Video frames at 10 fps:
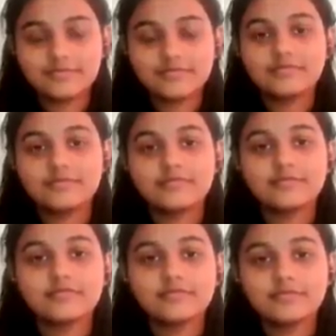
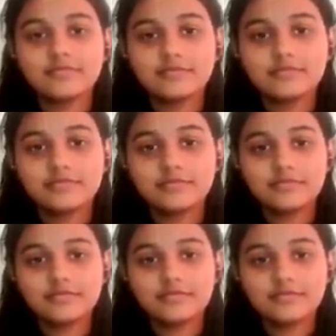
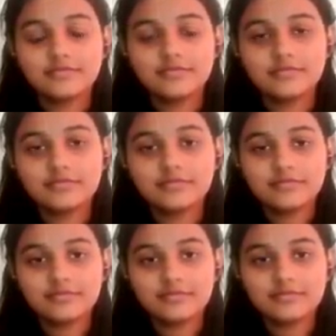
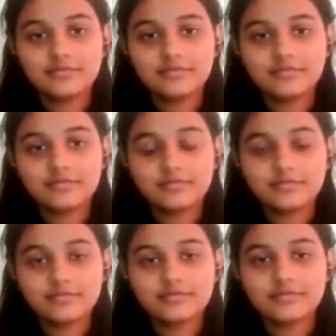
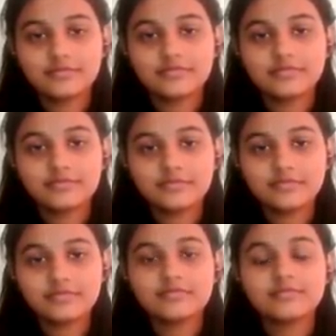
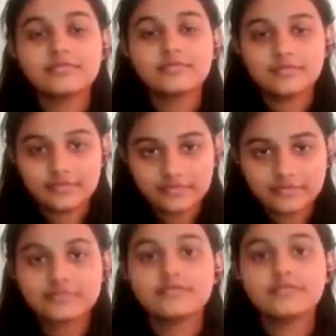
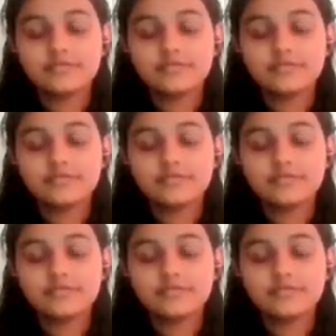(not speaking)